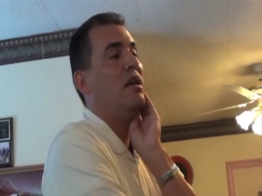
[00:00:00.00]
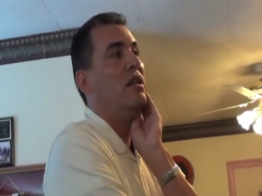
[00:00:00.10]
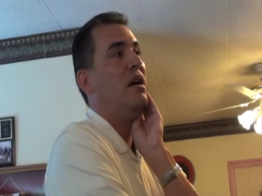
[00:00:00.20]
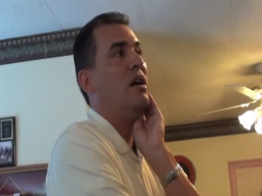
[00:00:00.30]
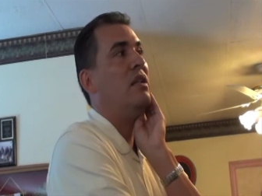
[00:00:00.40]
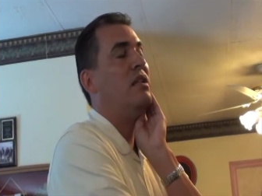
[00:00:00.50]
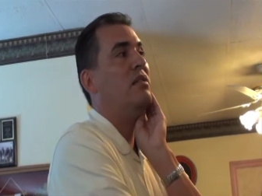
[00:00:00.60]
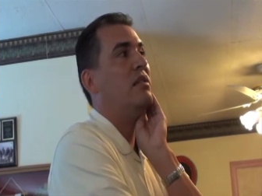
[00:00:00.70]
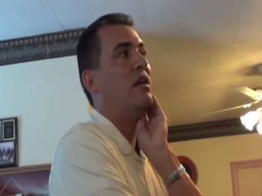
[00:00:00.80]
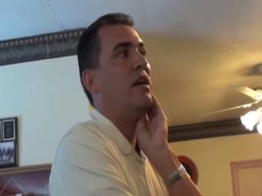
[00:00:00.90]
an
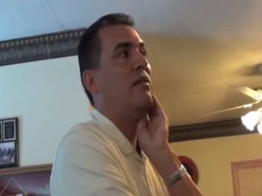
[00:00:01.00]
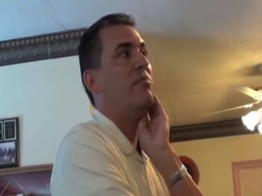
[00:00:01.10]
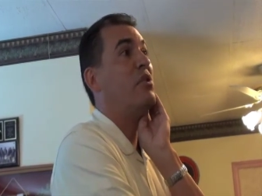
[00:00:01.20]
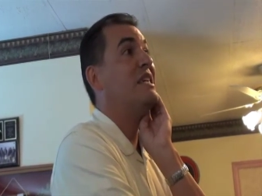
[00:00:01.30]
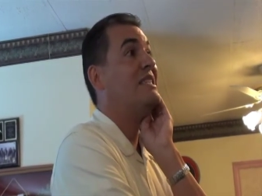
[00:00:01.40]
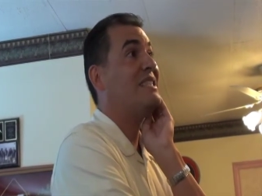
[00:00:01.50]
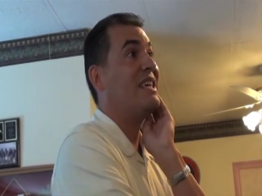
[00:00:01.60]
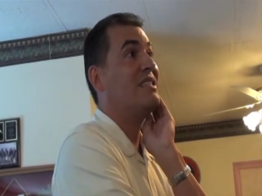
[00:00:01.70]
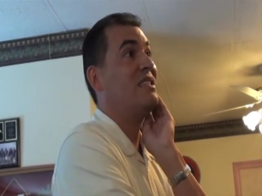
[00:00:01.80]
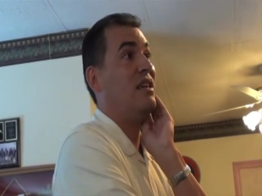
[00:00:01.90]

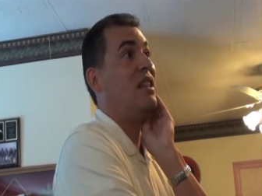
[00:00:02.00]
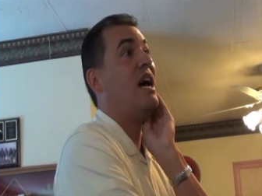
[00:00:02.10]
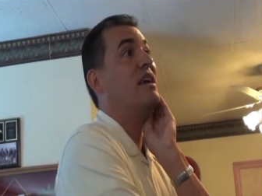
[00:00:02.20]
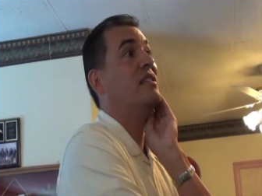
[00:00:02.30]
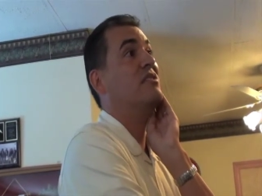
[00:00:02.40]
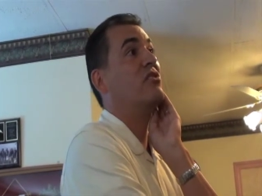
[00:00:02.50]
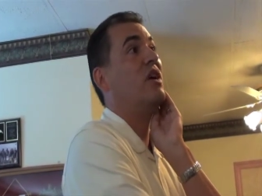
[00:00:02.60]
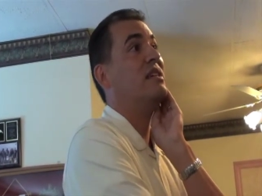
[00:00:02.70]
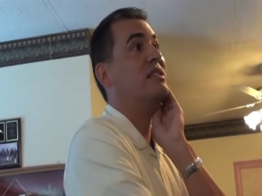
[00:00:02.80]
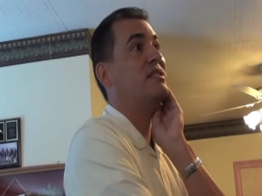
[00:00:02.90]
unprecedented alliance
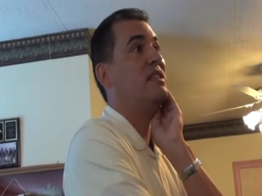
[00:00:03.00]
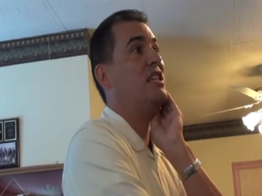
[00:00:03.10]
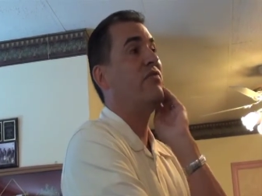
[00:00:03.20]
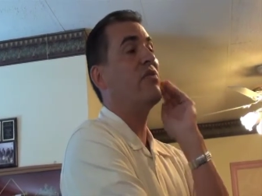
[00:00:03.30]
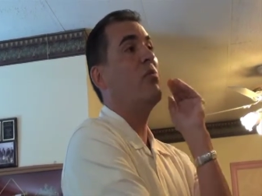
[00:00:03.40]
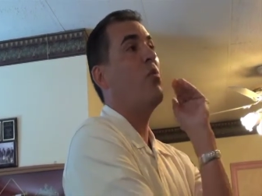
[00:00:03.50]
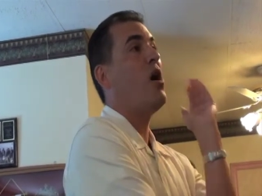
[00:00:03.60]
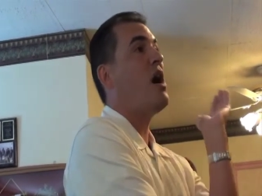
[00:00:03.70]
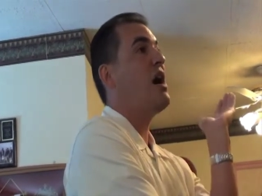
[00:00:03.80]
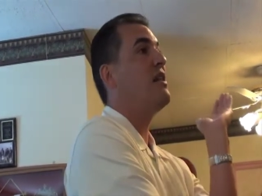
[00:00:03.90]
across the city from
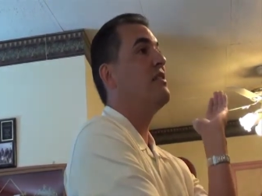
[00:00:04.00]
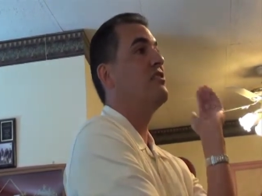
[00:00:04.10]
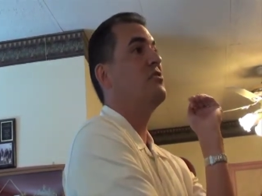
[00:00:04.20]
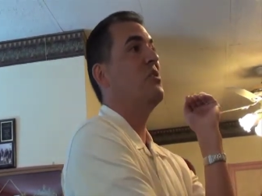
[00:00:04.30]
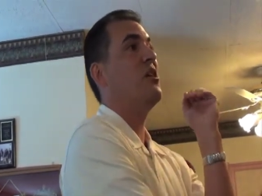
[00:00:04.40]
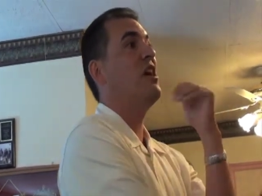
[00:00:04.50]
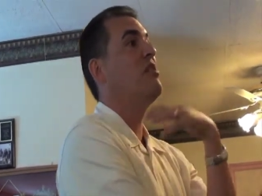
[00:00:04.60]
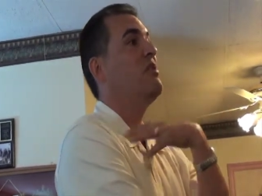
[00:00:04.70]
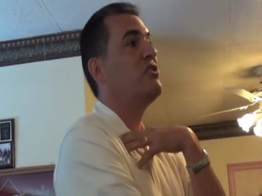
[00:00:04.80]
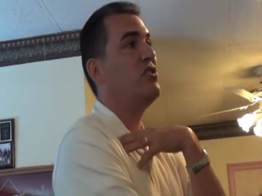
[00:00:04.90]
WAND to our
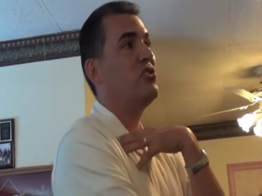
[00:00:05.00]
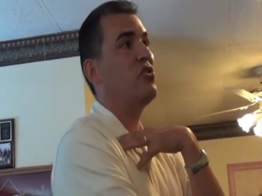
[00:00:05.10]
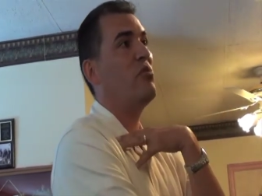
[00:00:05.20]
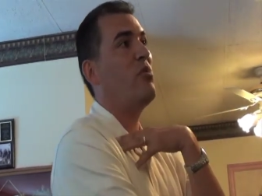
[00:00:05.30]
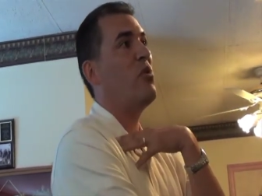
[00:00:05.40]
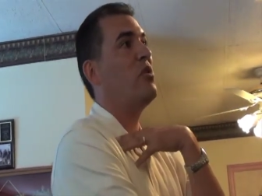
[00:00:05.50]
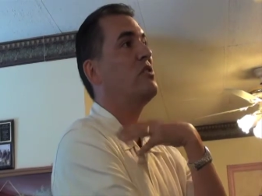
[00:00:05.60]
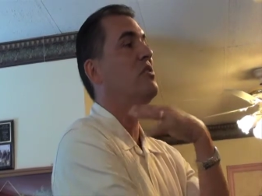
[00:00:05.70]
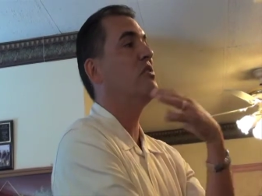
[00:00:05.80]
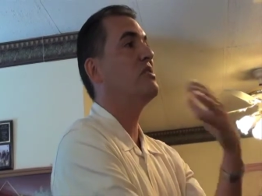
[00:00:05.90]
elementary school
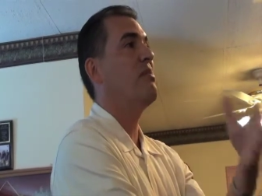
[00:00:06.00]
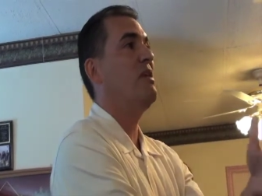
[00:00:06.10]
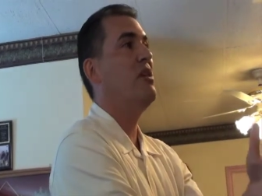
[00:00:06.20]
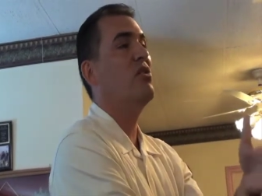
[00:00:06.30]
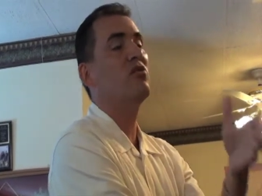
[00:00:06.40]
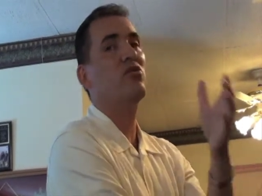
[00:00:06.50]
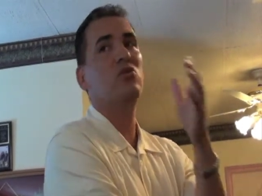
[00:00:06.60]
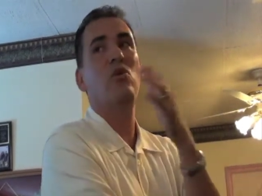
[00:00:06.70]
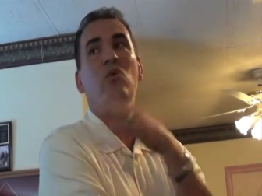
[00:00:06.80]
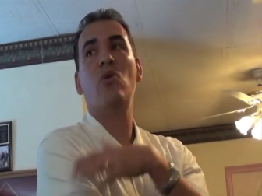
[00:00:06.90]
board to Los Amigos
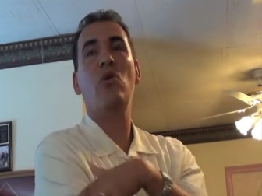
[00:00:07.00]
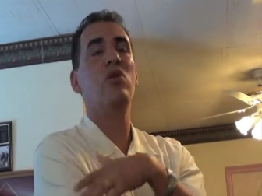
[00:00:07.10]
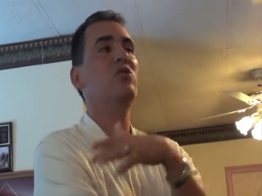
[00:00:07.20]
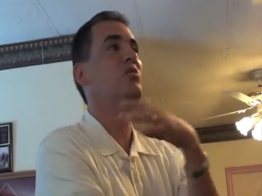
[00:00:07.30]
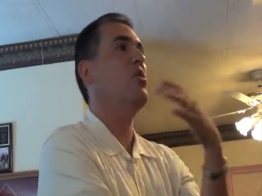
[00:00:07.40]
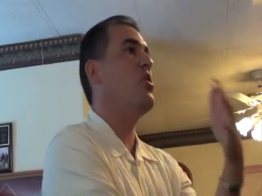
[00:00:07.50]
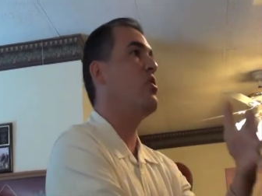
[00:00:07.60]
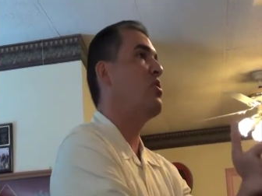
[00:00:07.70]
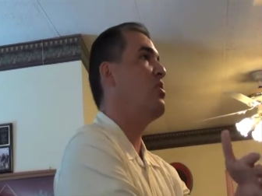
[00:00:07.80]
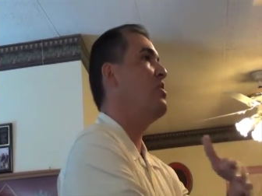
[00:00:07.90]
to OCOR to
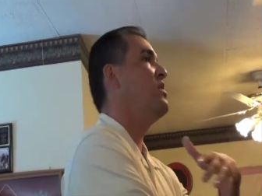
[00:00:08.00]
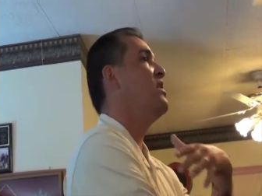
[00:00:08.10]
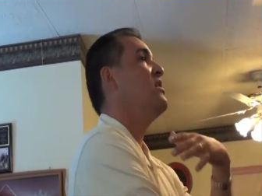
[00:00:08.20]
OCO